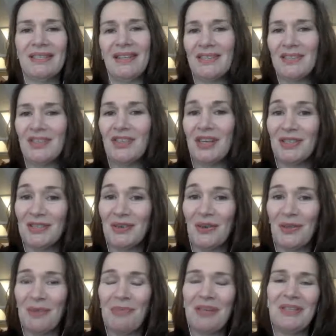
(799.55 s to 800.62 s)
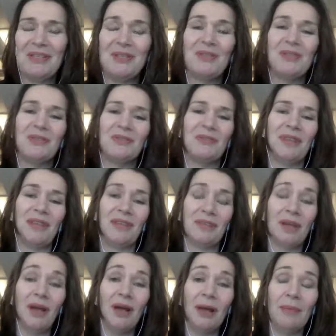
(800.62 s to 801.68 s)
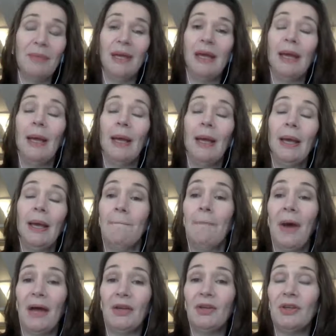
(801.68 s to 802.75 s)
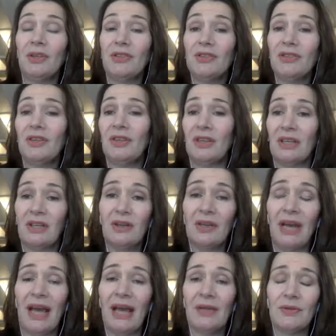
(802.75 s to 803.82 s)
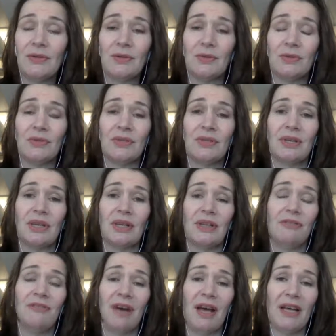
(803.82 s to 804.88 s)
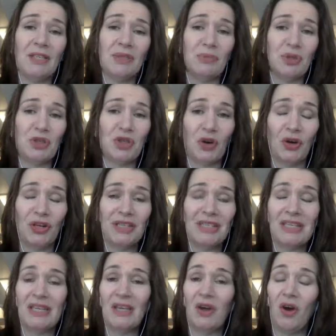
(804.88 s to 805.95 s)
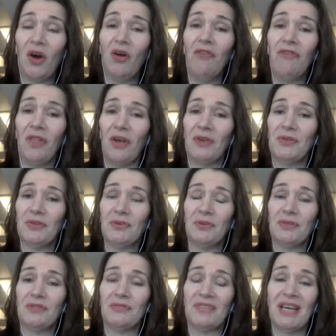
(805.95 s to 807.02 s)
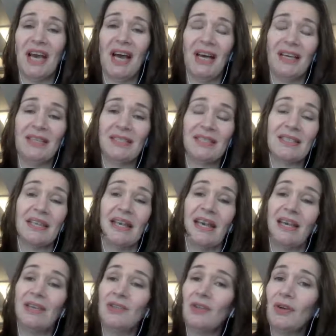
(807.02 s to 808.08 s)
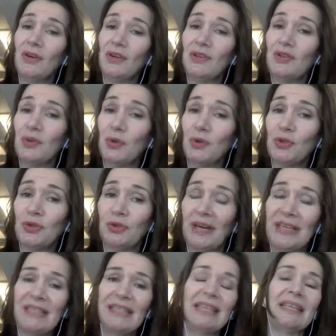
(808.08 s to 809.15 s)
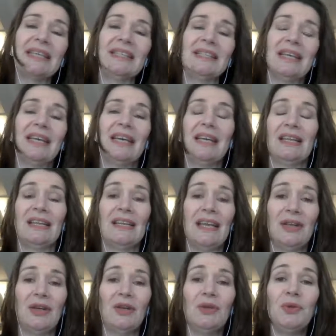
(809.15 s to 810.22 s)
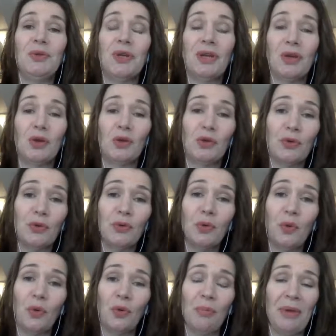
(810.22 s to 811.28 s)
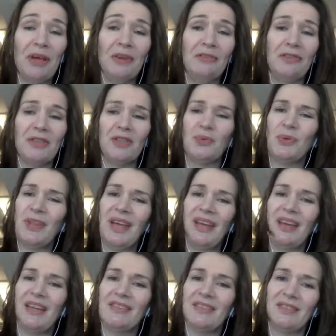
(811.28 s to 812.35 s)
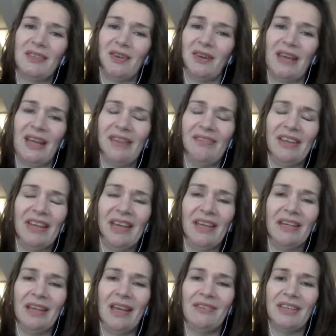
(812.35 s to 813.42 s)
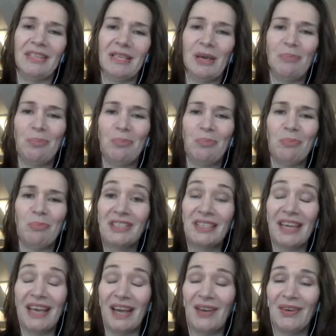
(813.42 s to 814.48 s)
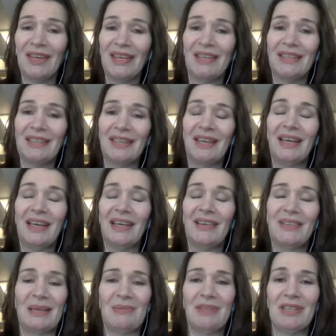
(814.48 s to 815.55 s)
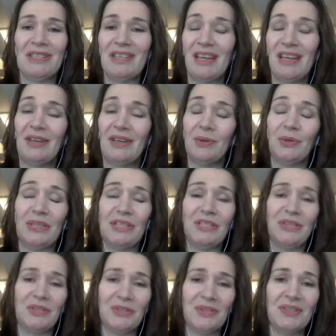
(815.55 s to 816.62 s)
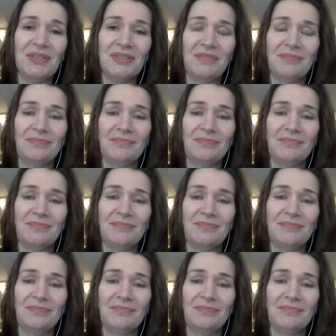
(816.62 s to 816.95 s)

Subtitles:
That's just not the best use of their time. But you can outsource the vast majority of those sorts of tasks. And as long as you're directing it, then you can accrue all the benefits without necessarily having to get bogged down in some of the technical issues.